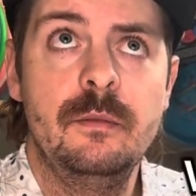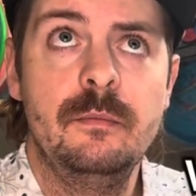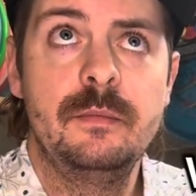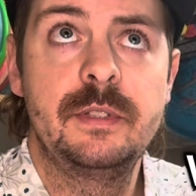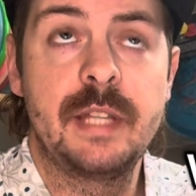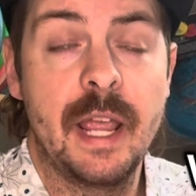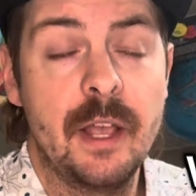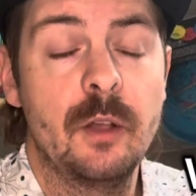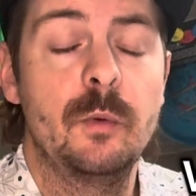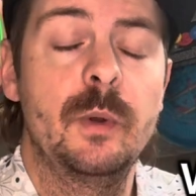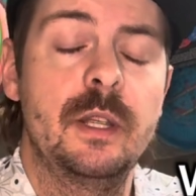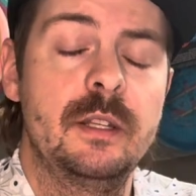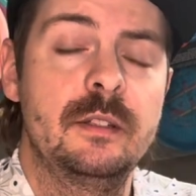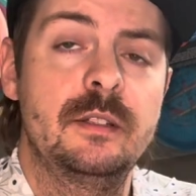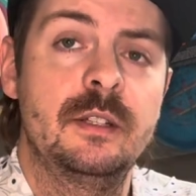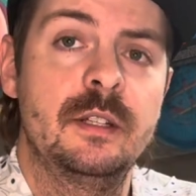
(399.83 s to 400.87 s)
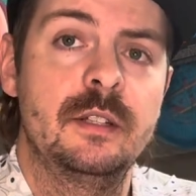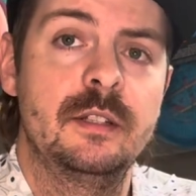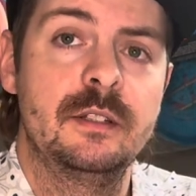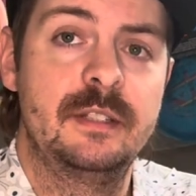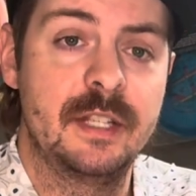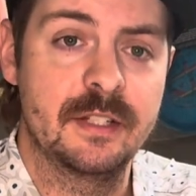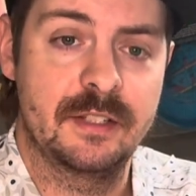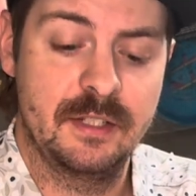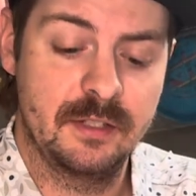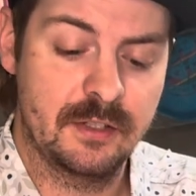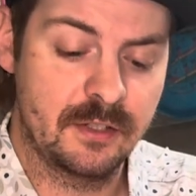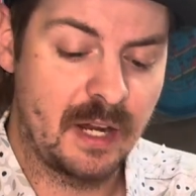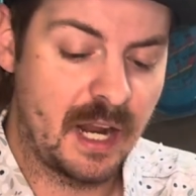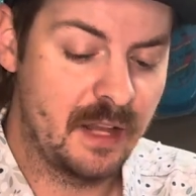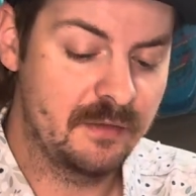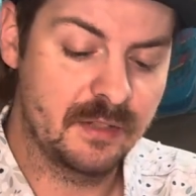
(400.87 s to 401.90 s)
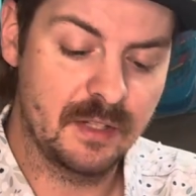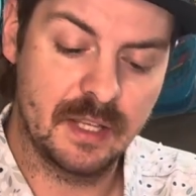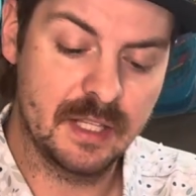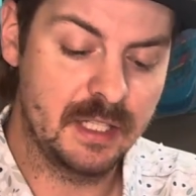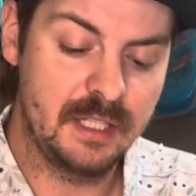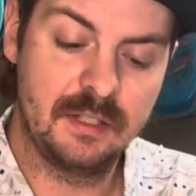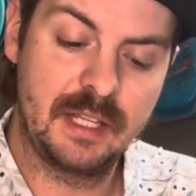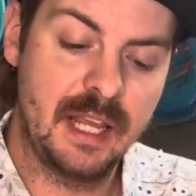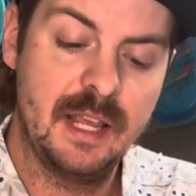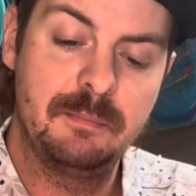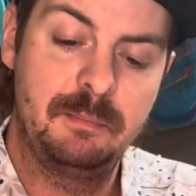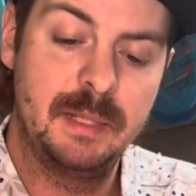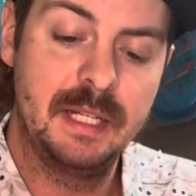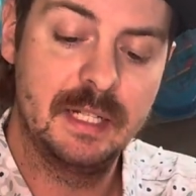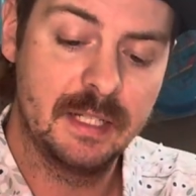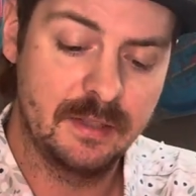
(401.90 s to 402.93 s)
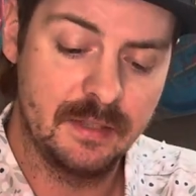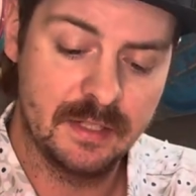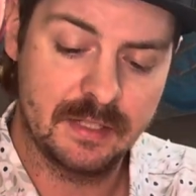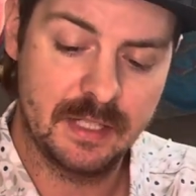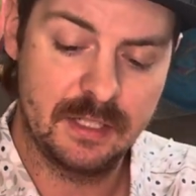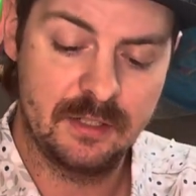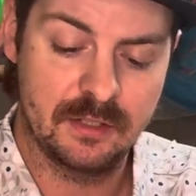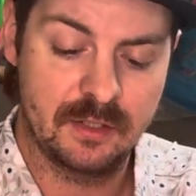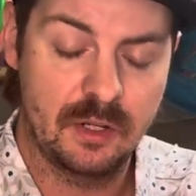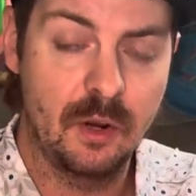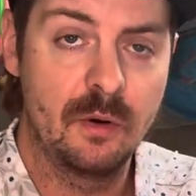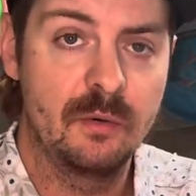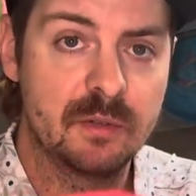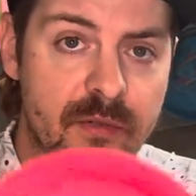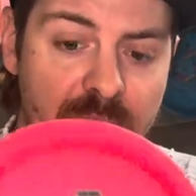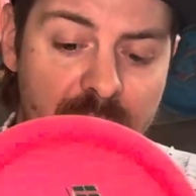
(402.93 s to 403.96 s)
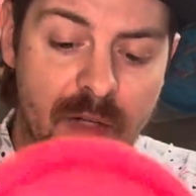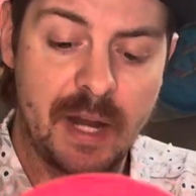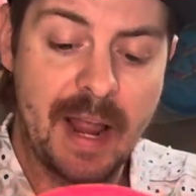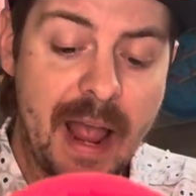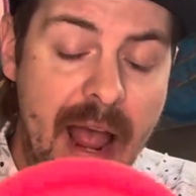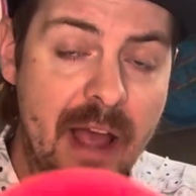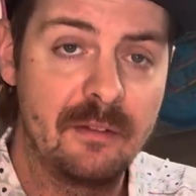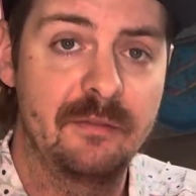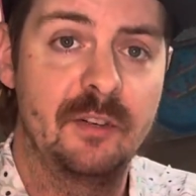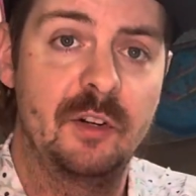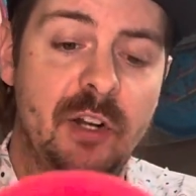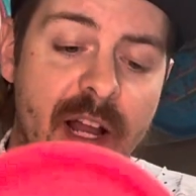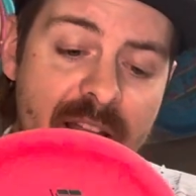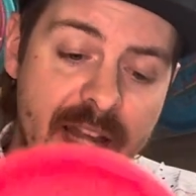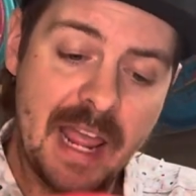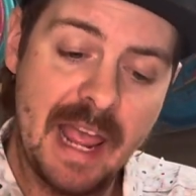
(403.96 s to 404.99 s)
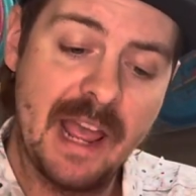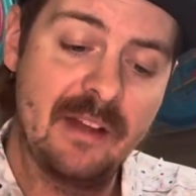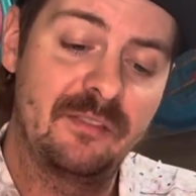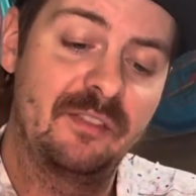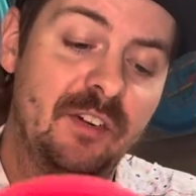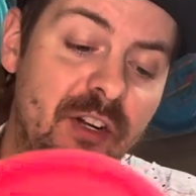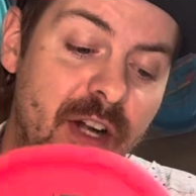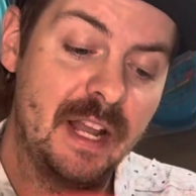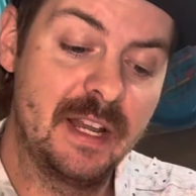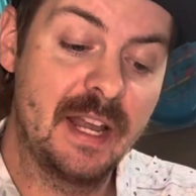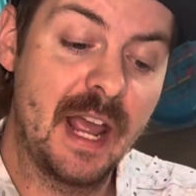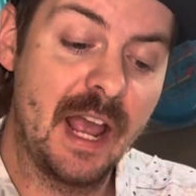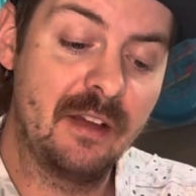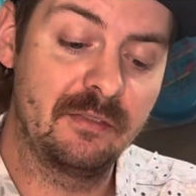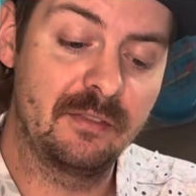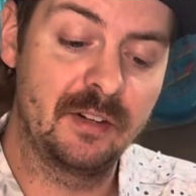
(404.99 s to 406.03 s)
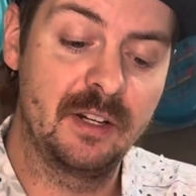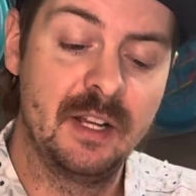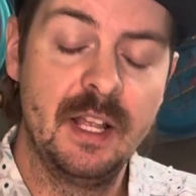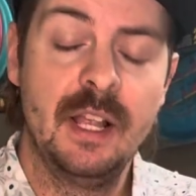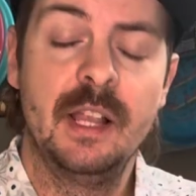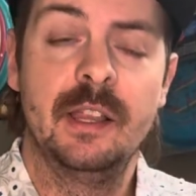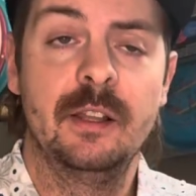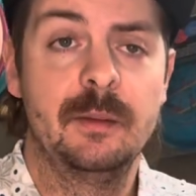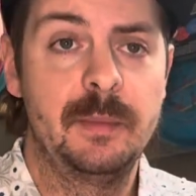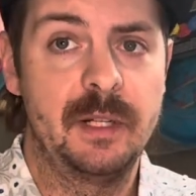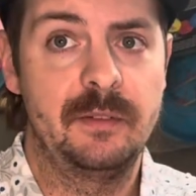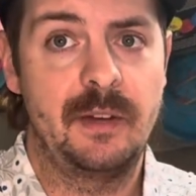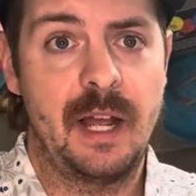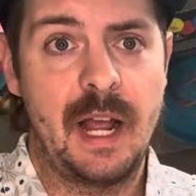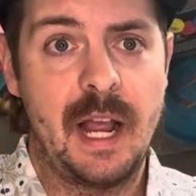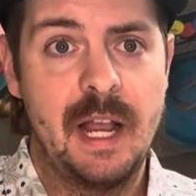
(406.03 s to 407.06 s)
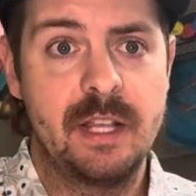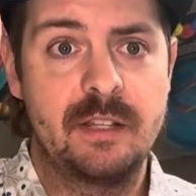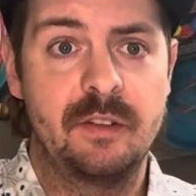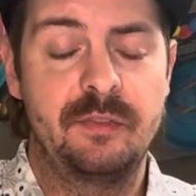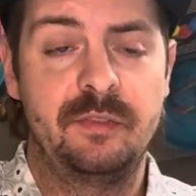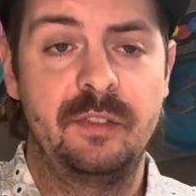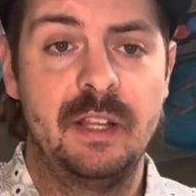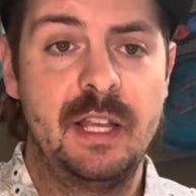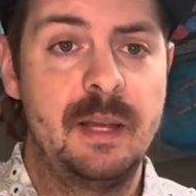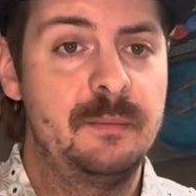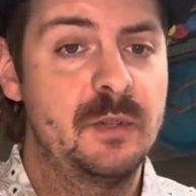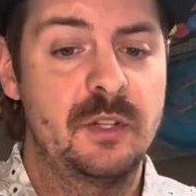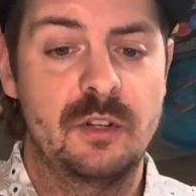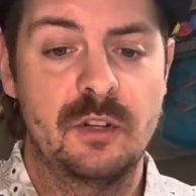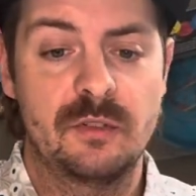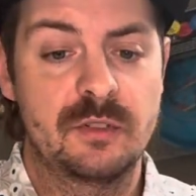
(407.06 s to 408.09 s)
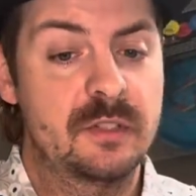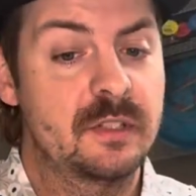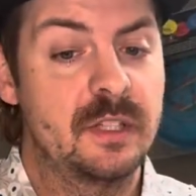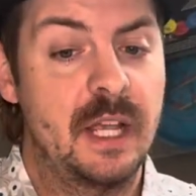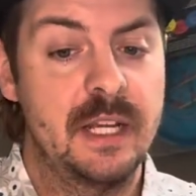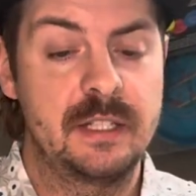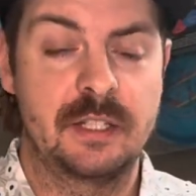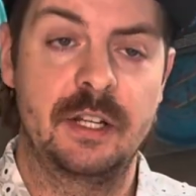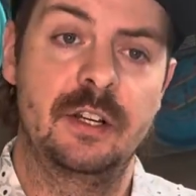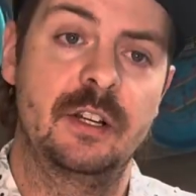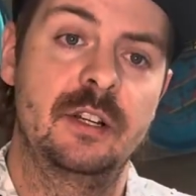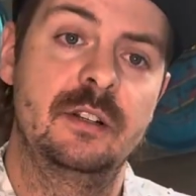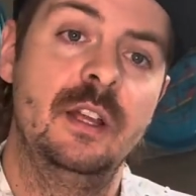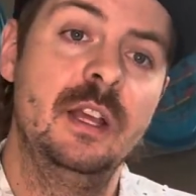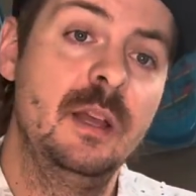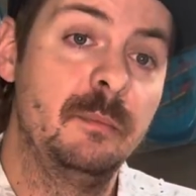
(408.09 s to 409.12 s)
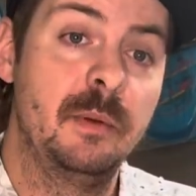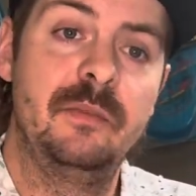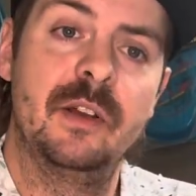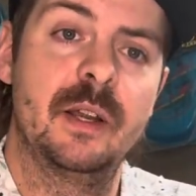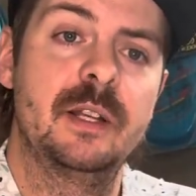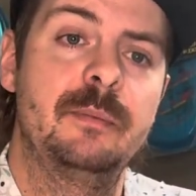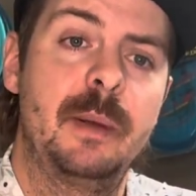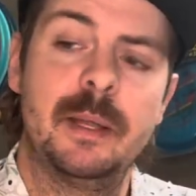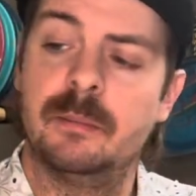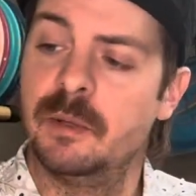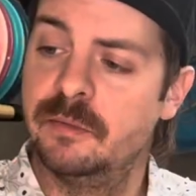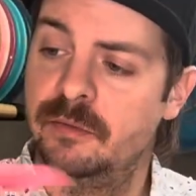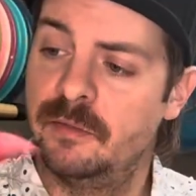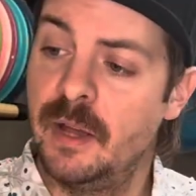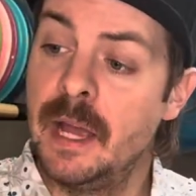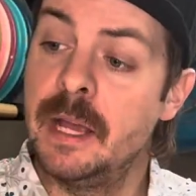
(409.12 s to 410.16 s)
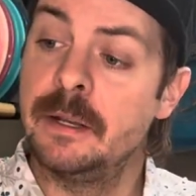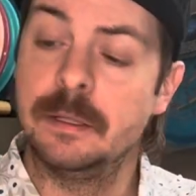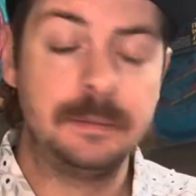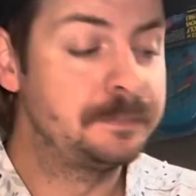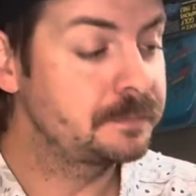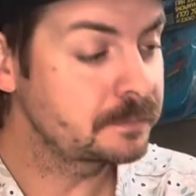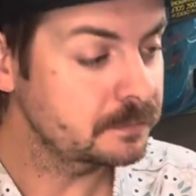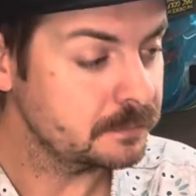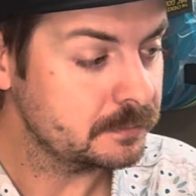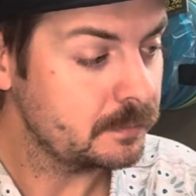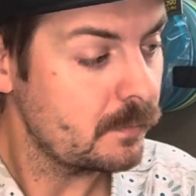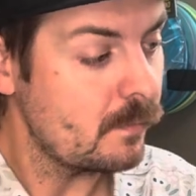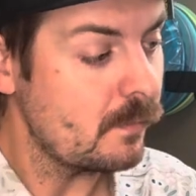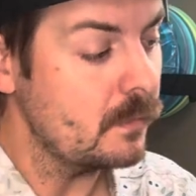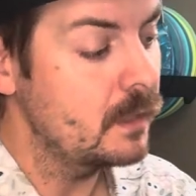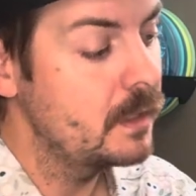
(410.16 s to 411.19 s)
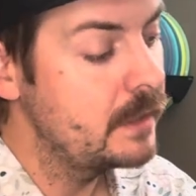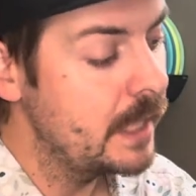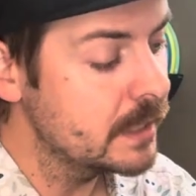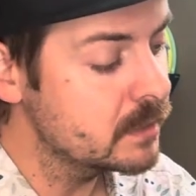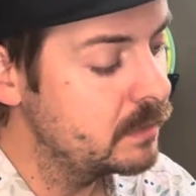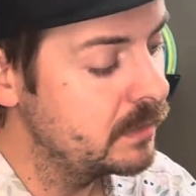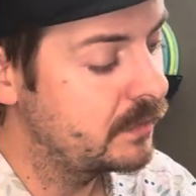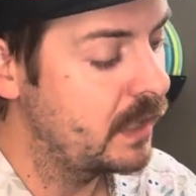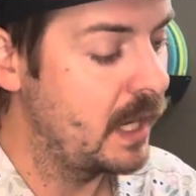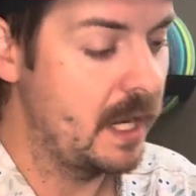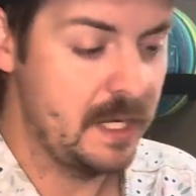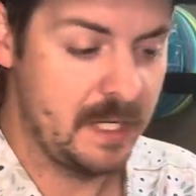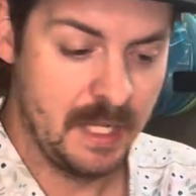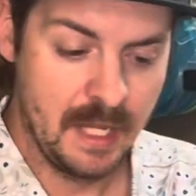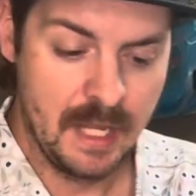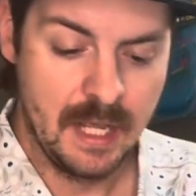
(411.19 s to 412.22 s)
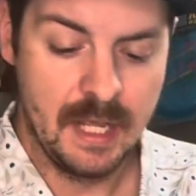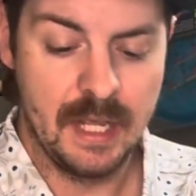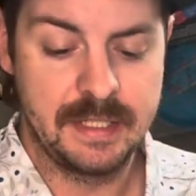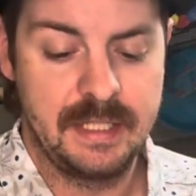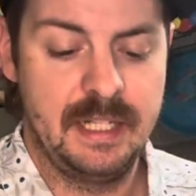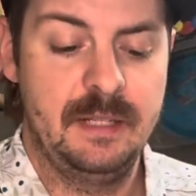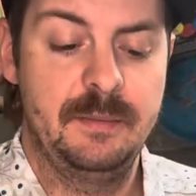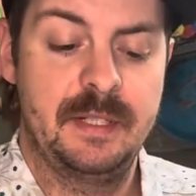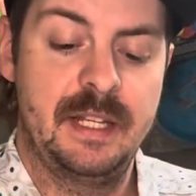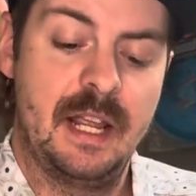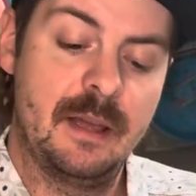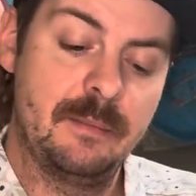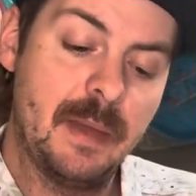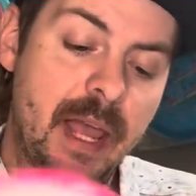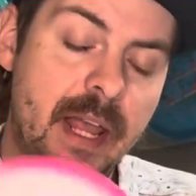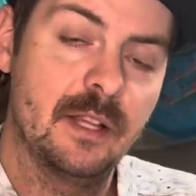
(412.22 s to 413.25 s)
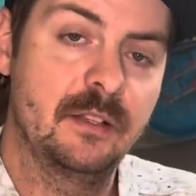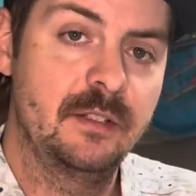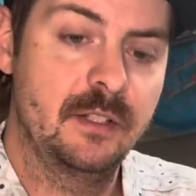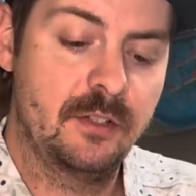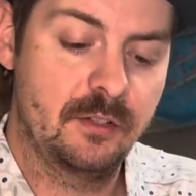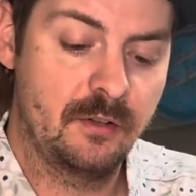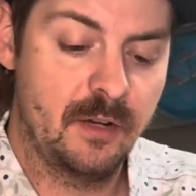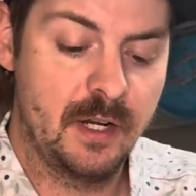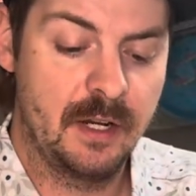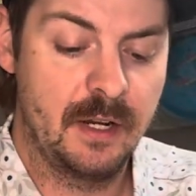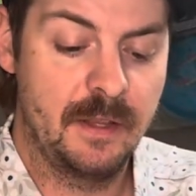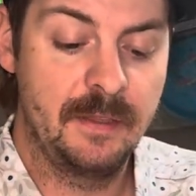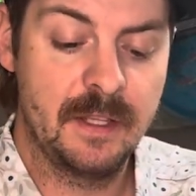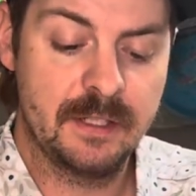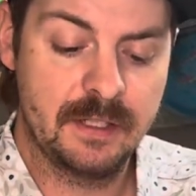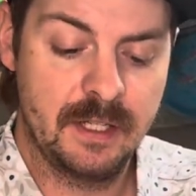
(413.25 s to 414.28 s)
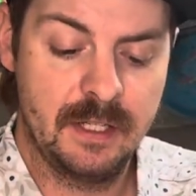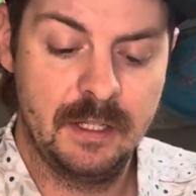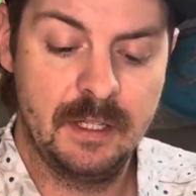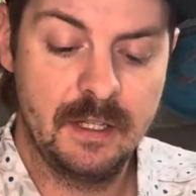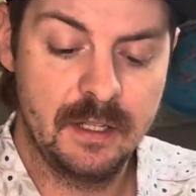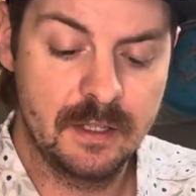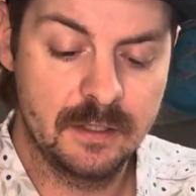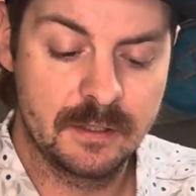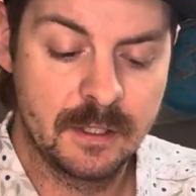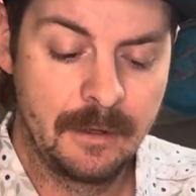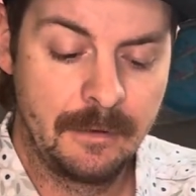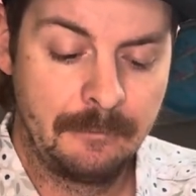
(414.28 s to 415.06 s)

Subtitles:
tailwind distance drives. I think you can't beat it. This thing just goes forever and ever and ever. A little bit of a hyzer flip, shows slight turn, but very dependable fade. Next, we've got a Team Stamp Halo Destroyer, and this thing is